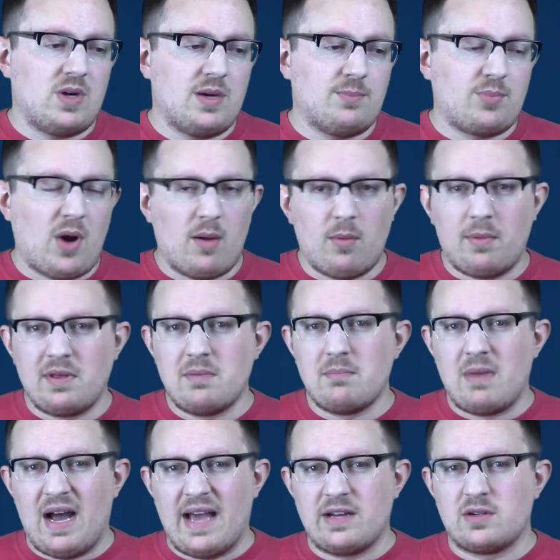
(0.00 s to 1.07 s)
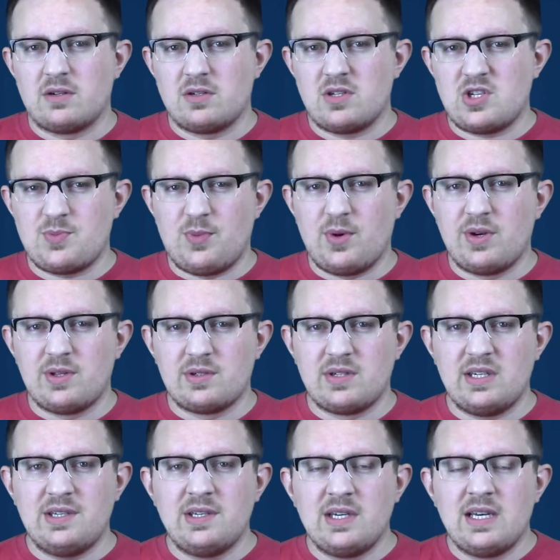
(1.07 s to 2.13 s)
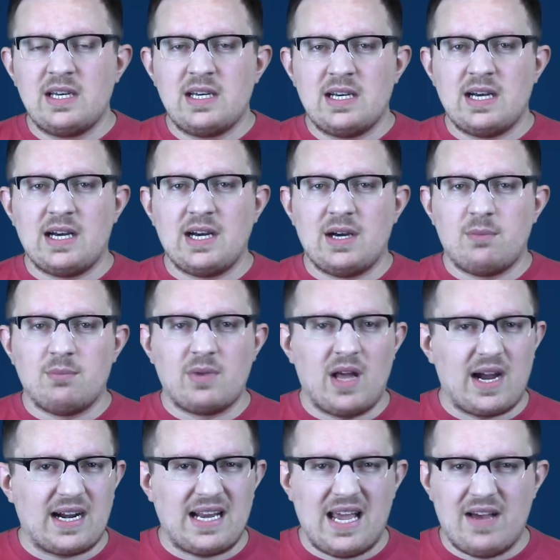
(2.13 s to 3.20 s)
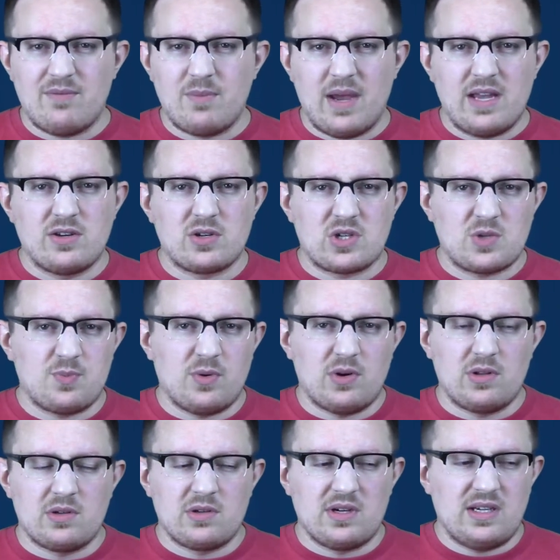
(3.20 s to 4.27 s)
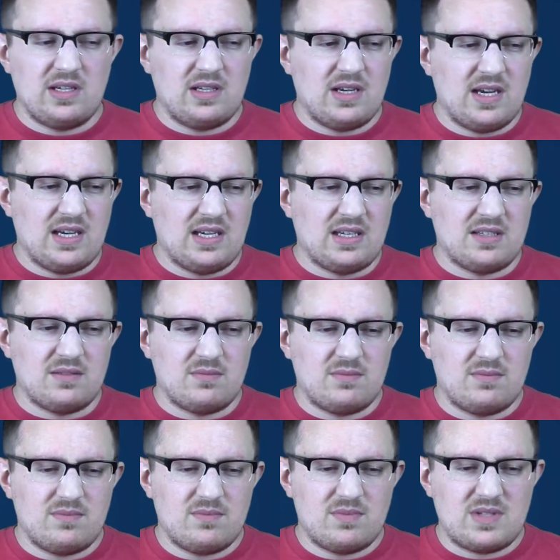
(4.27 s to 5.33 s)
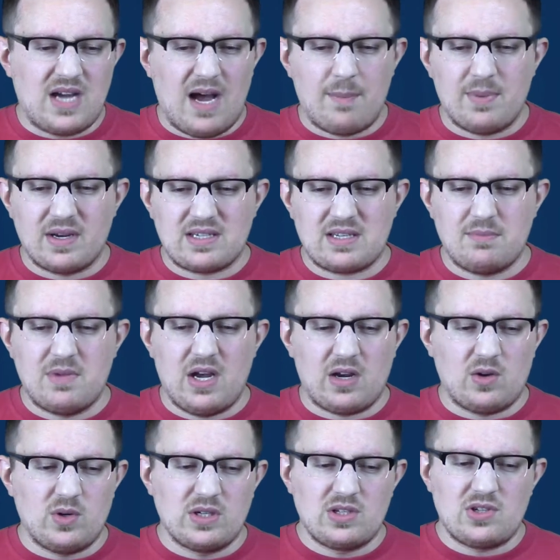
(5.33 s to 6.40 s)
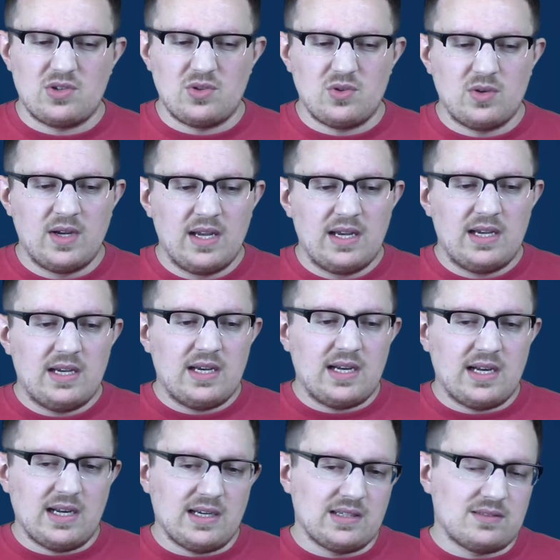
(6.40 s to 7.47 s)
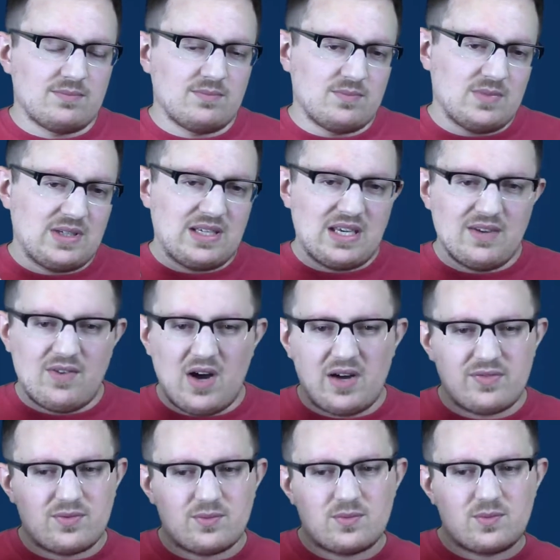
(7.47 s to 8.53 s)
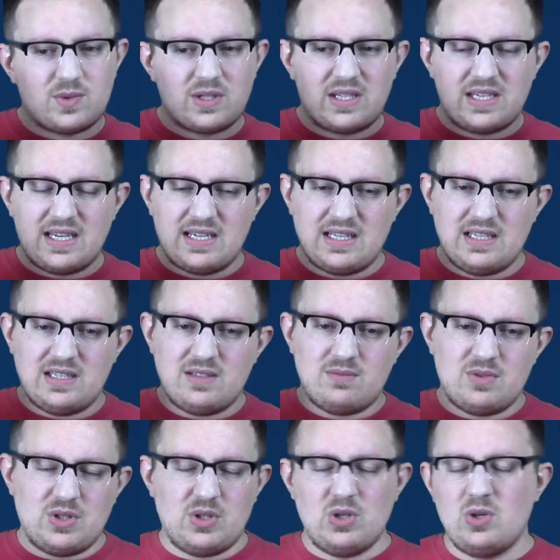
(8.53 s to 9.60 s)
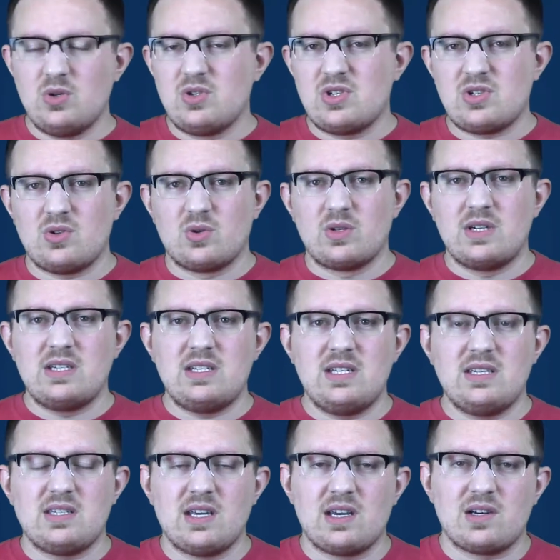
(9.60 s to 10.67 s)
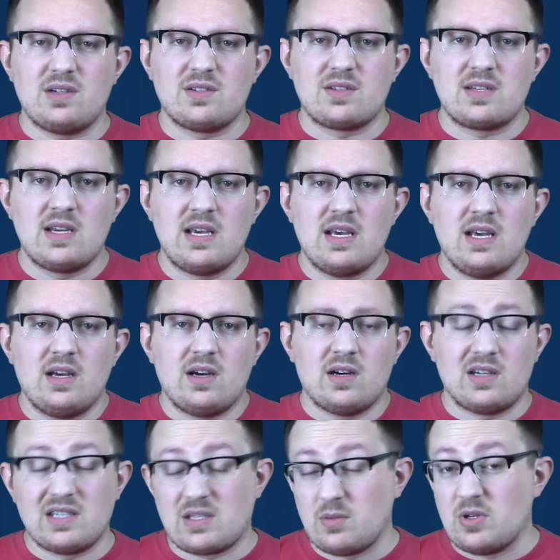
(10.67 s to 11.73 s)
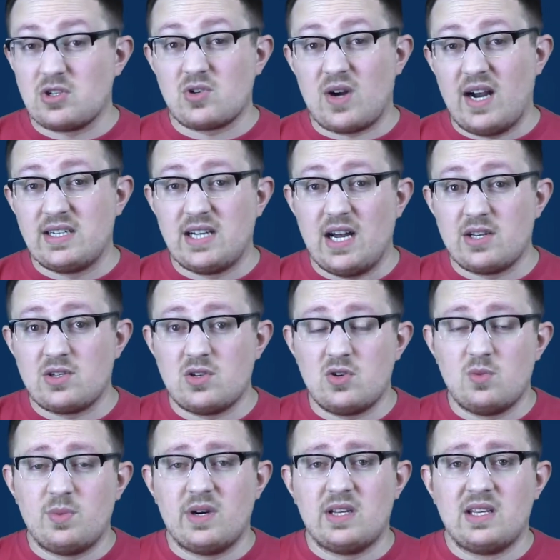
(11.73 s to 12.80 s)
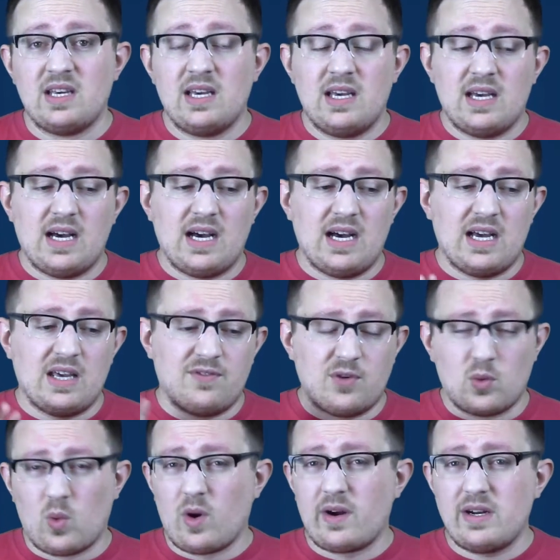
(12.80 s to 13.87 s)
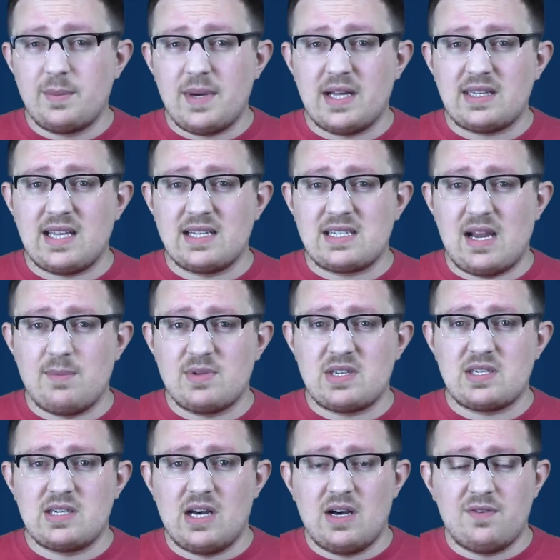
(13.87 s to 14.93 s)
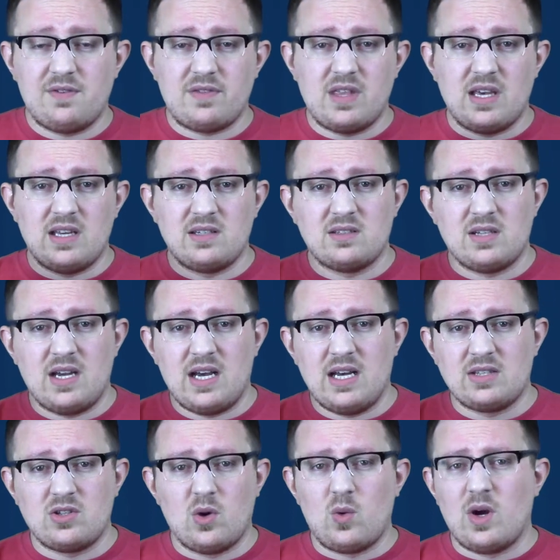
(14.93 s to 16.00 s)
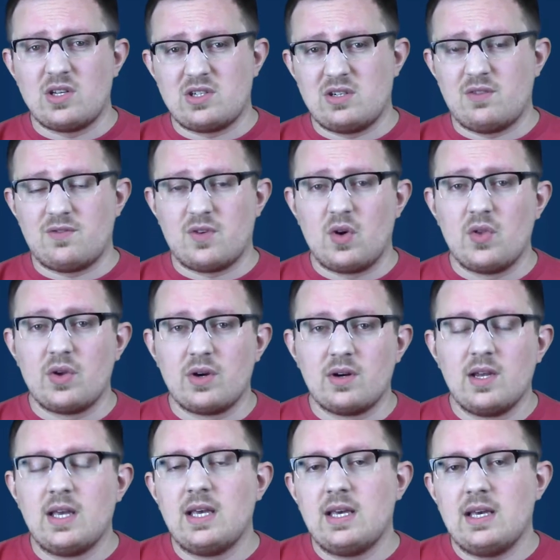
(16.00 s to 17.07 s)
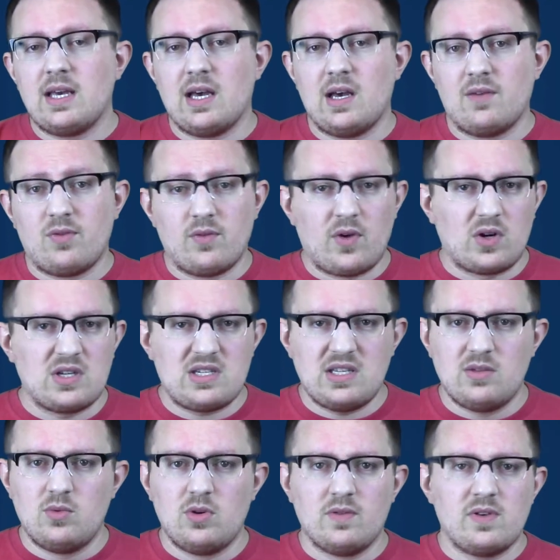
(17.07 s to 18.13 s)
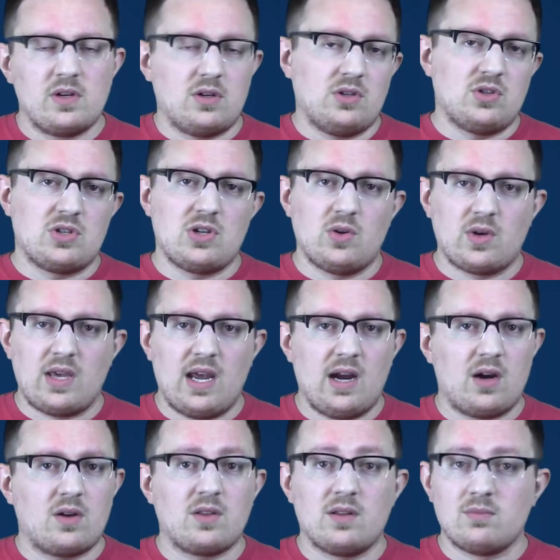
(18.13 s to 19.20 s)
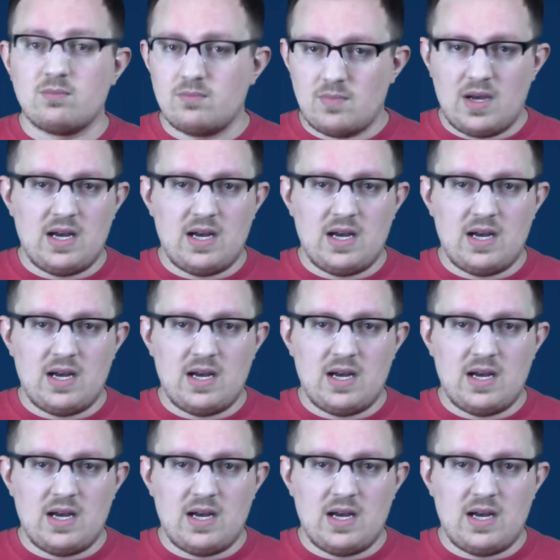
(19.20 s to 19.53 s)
probably minor spoilery, not going to have major spoilery topics. I'm not going to give off really any huge story details, or at least I'm going to try not to, but if you're worried about that type of stuff, then don't watch any further. If you've already seen the movie or you just don't care, then